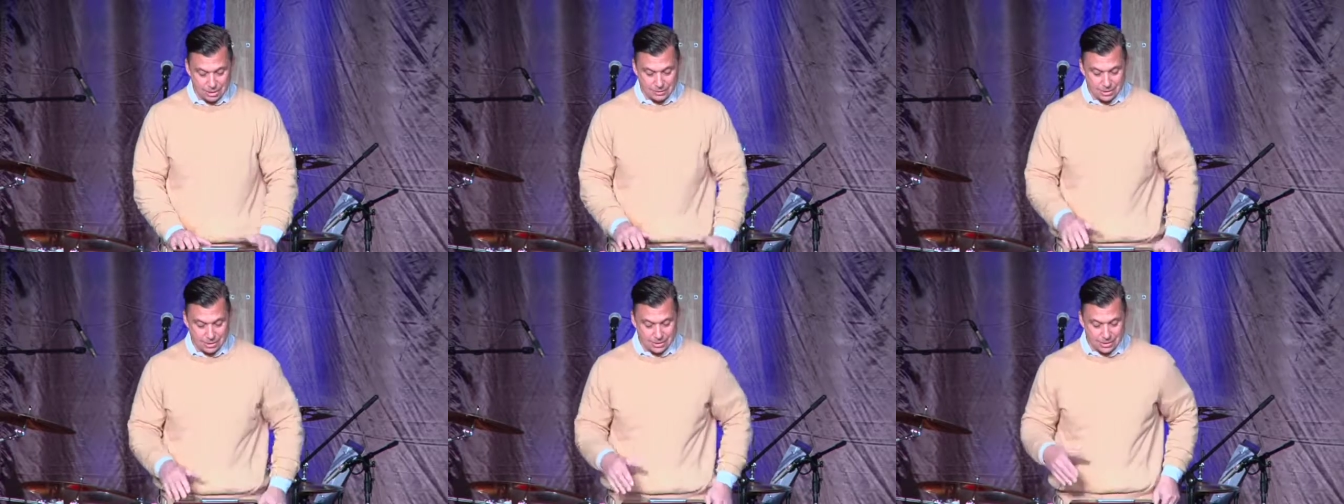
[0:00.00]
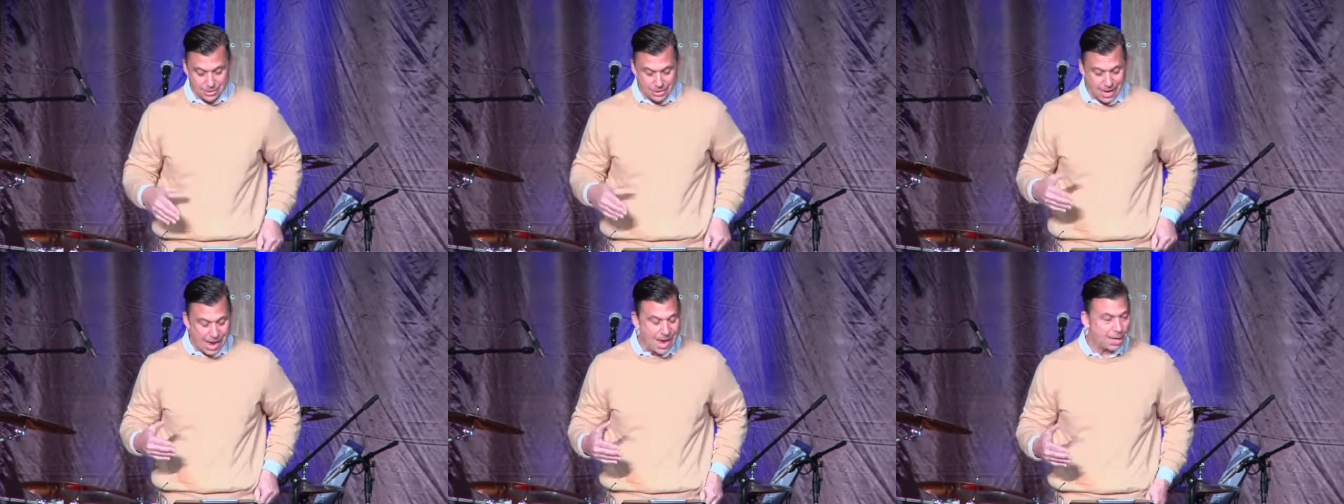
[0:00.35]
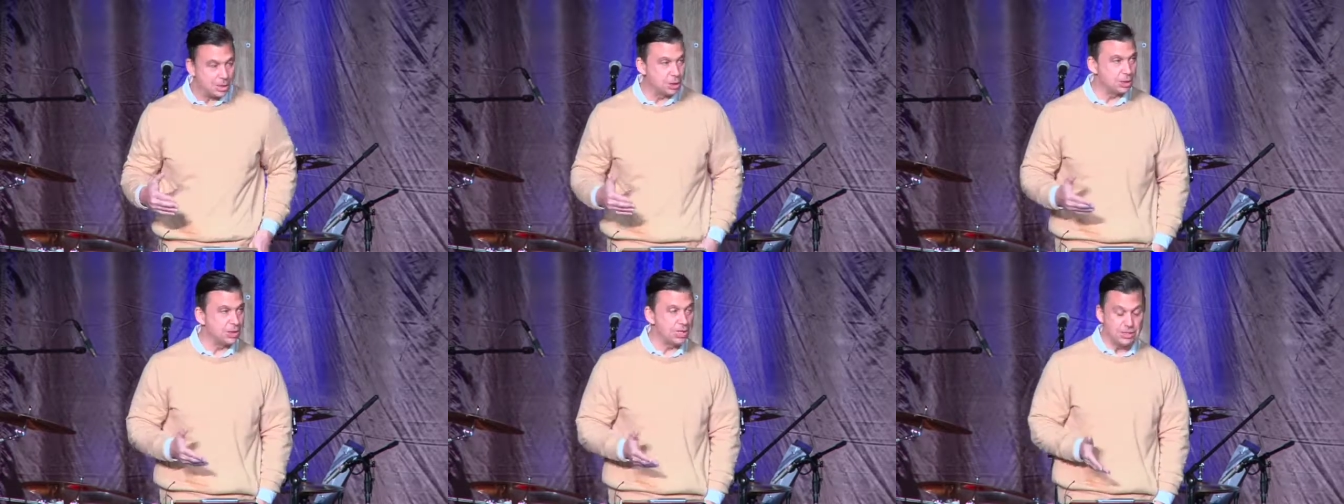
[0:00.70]
this, the
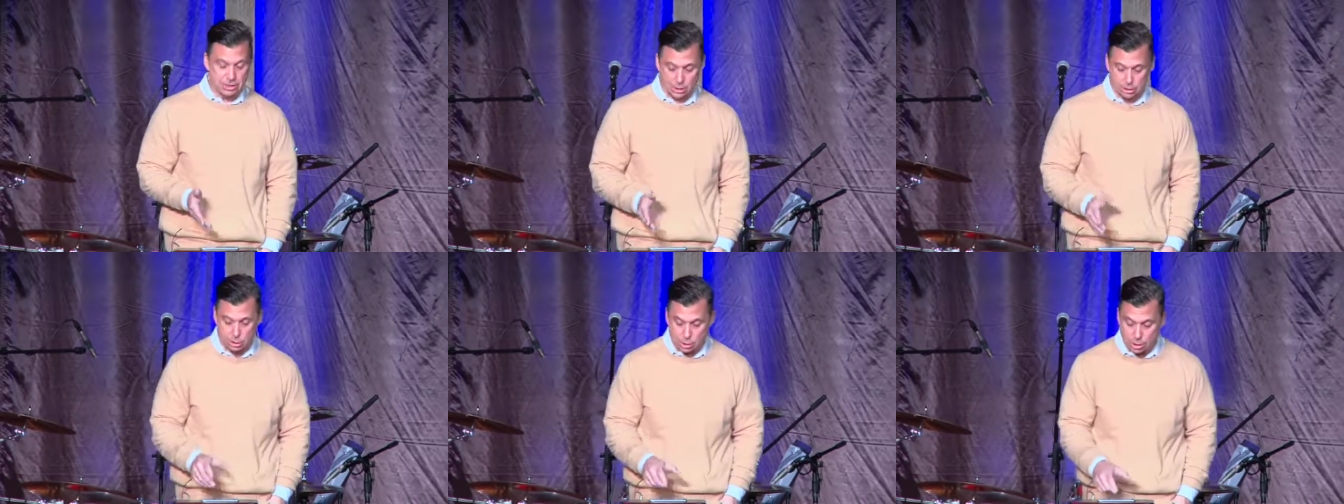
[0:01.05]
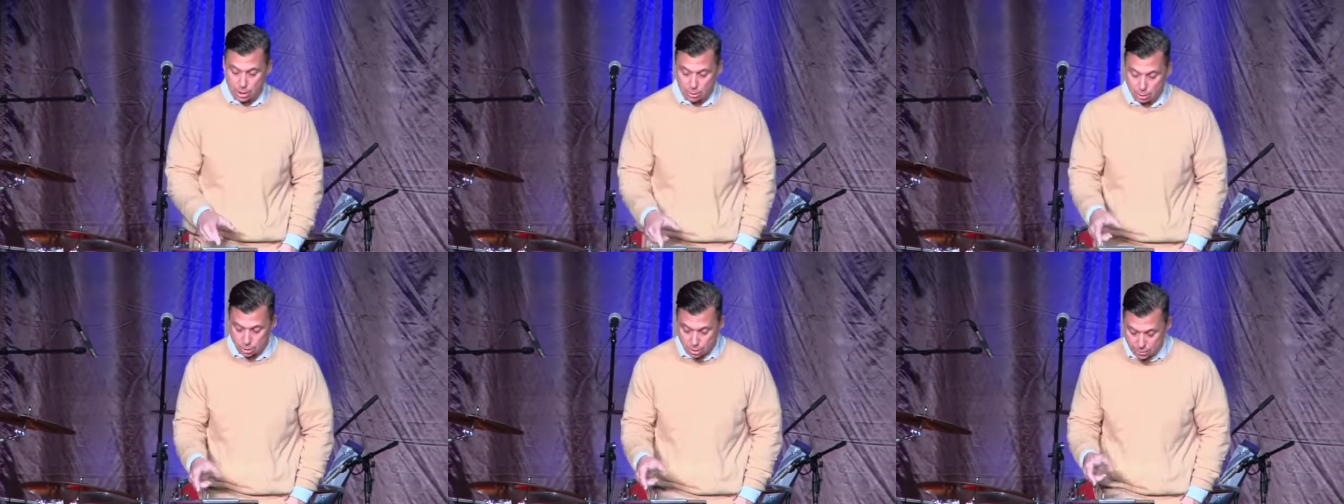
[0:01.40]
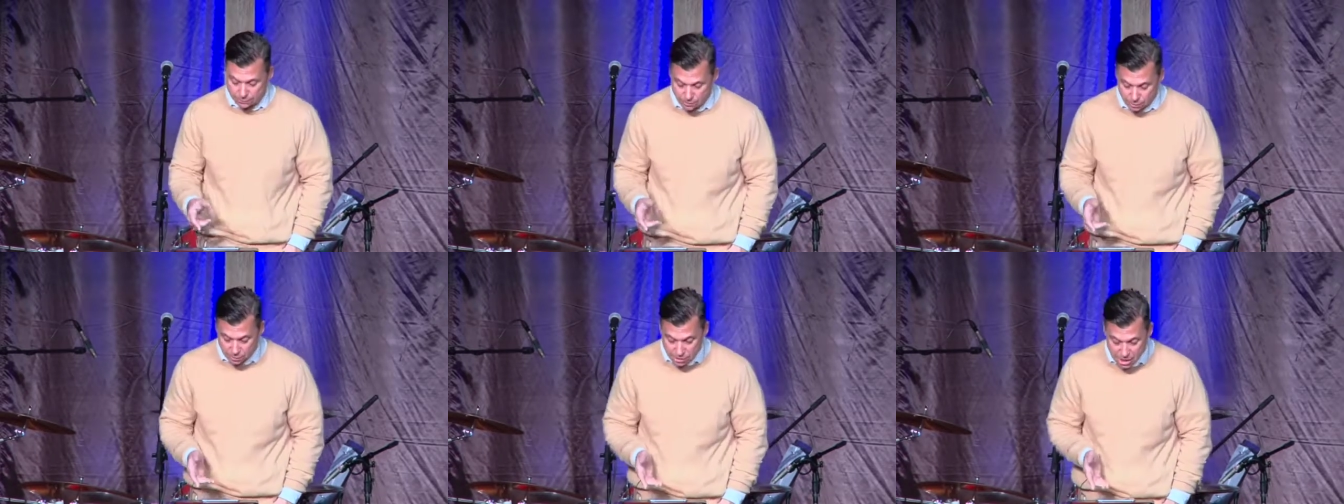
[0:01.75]
action, he says, look at, look at the
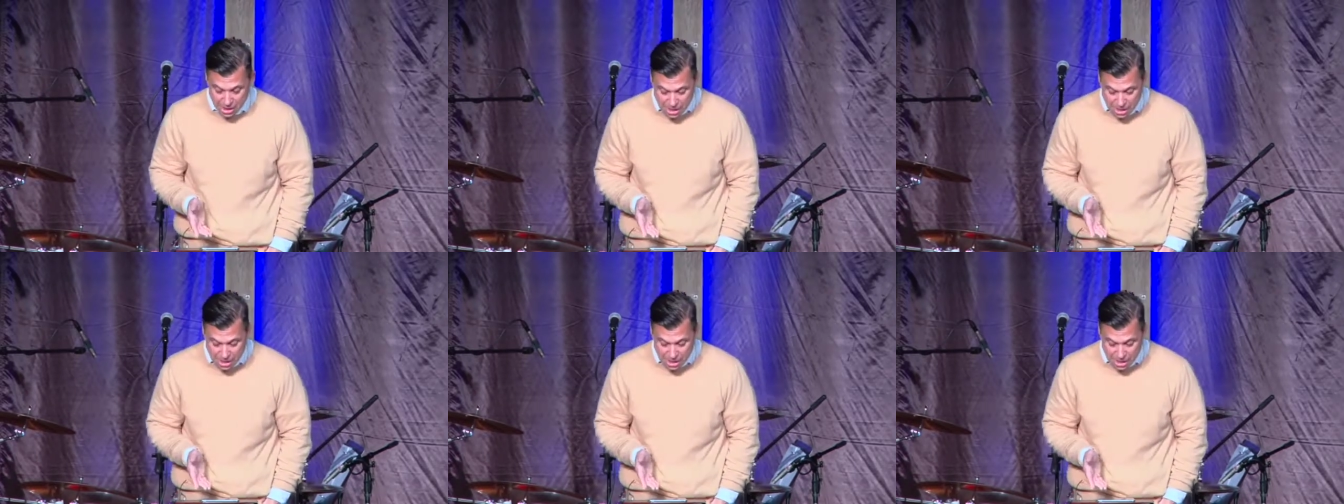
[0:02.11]
verse.